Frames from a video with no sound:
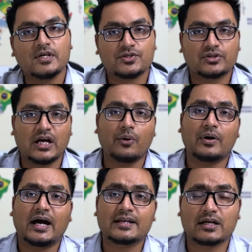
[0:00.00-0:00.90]
So now
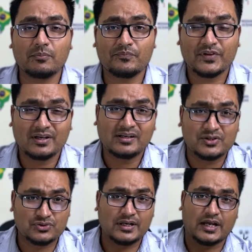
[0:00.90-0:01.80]
I'll come
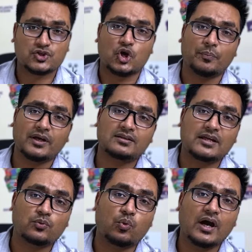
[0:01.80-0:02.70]
to the next topic,
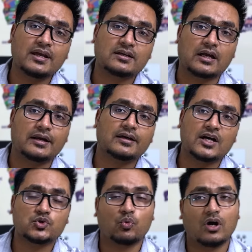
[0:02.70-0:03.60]
that why
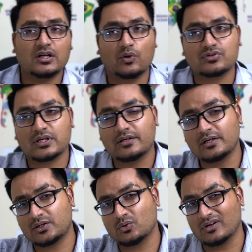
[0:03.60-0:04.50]
Kannadigas want outsider
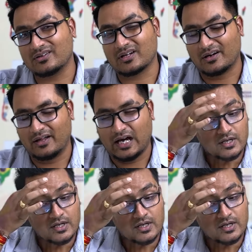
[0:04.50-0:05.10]
to learn Kannada.